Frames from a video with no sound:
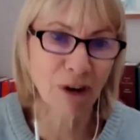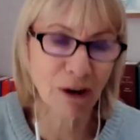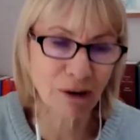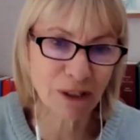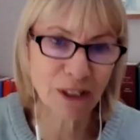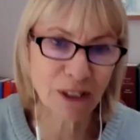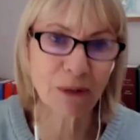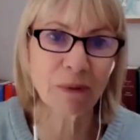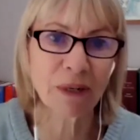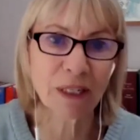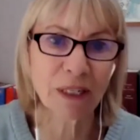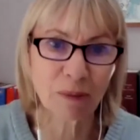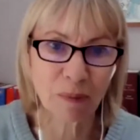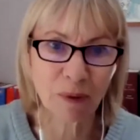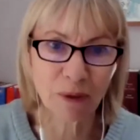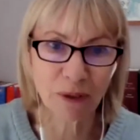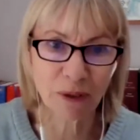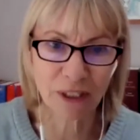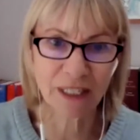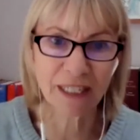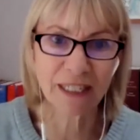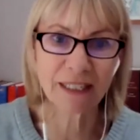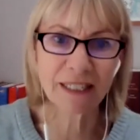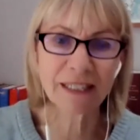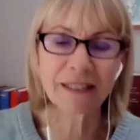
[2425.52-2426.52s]
rosie always
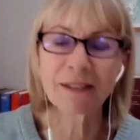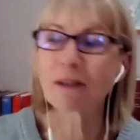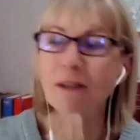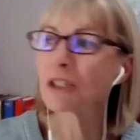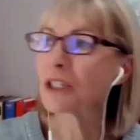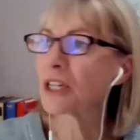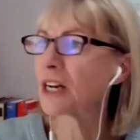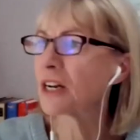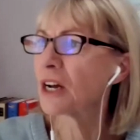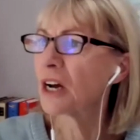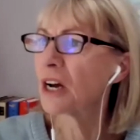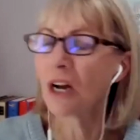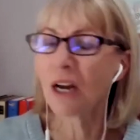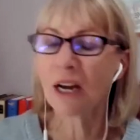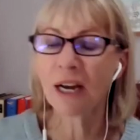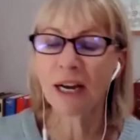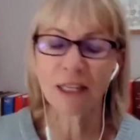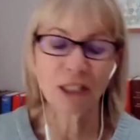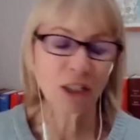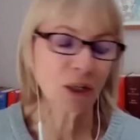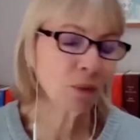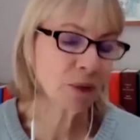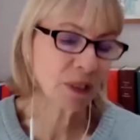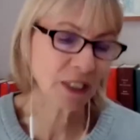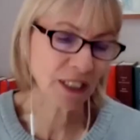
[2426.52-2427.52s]
puts it you know she said
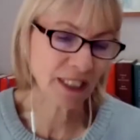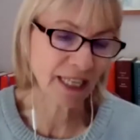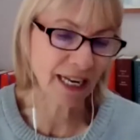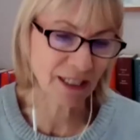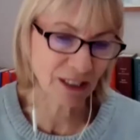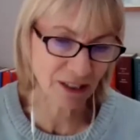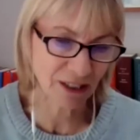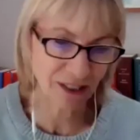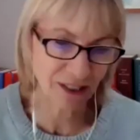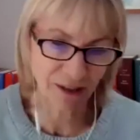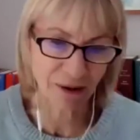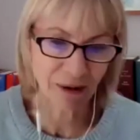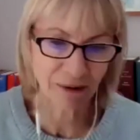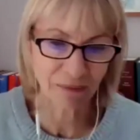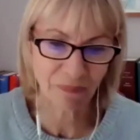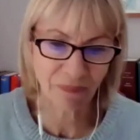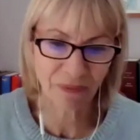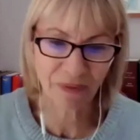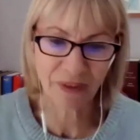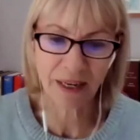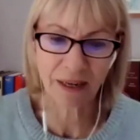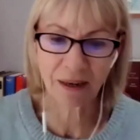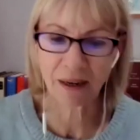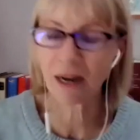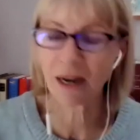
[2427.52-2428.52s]
she always says you know
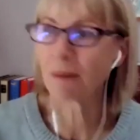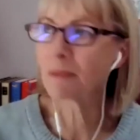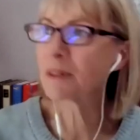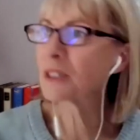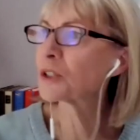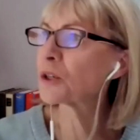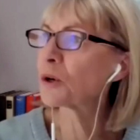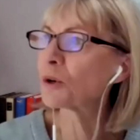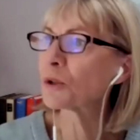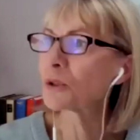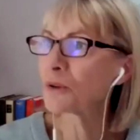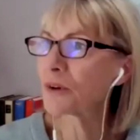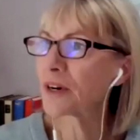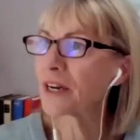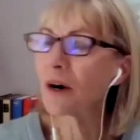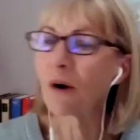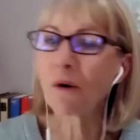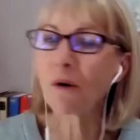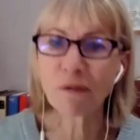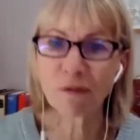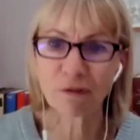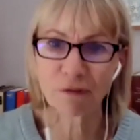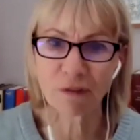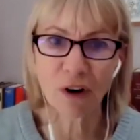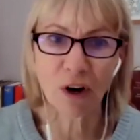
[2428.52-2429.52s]
i'm a doddering
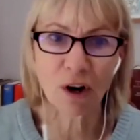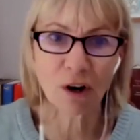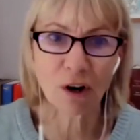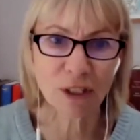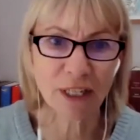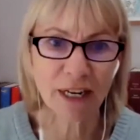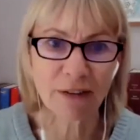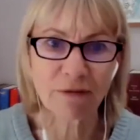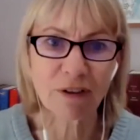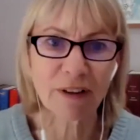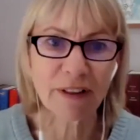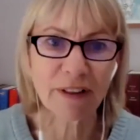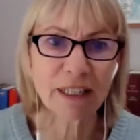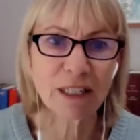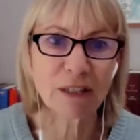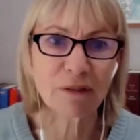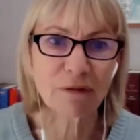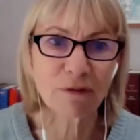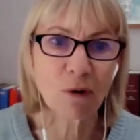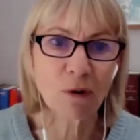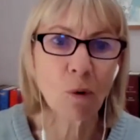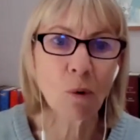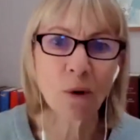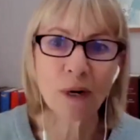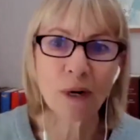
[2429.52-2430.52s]
old fart everything's
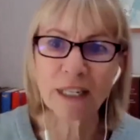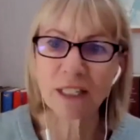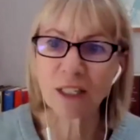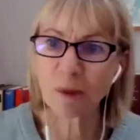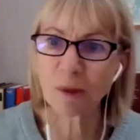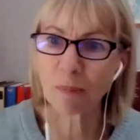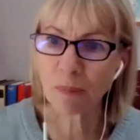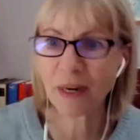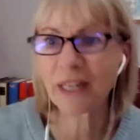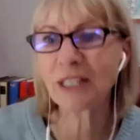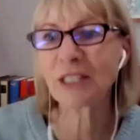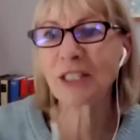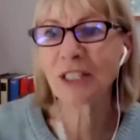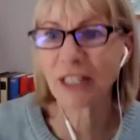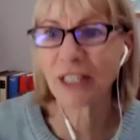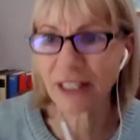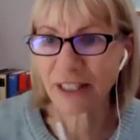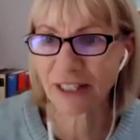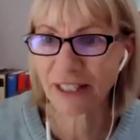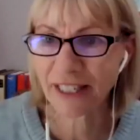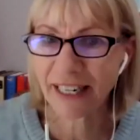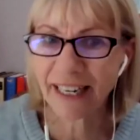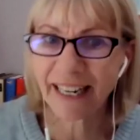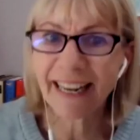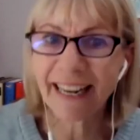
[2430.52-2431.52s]
falling to
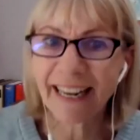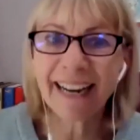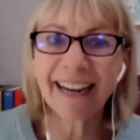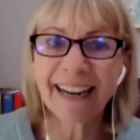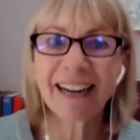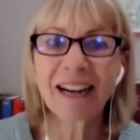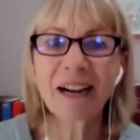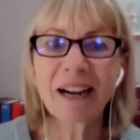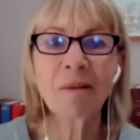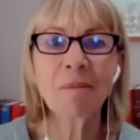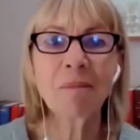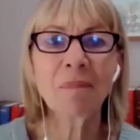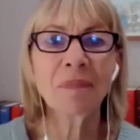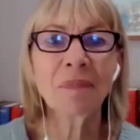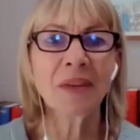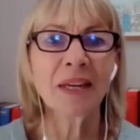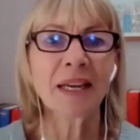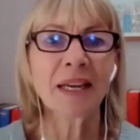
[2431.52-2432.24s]
pieces um,